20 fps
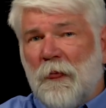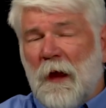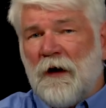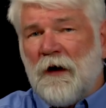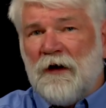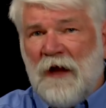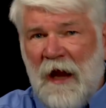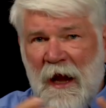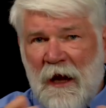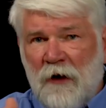a
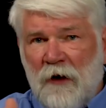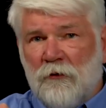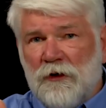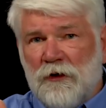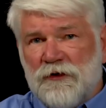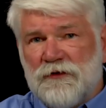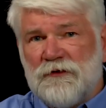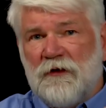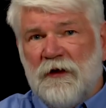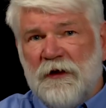
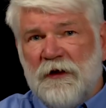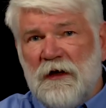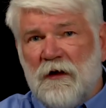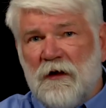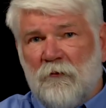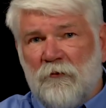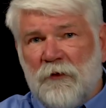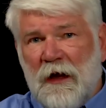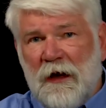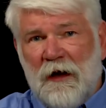gangrenous
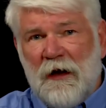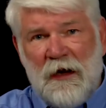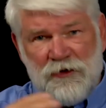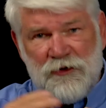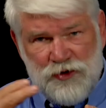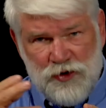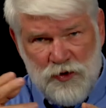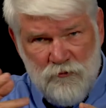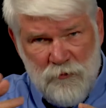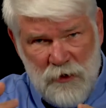limb that,
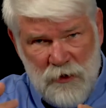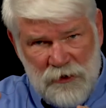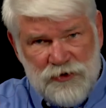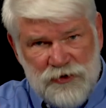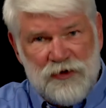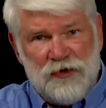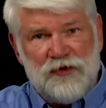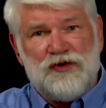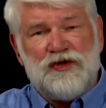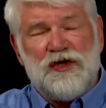as you
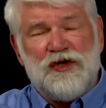mentioned,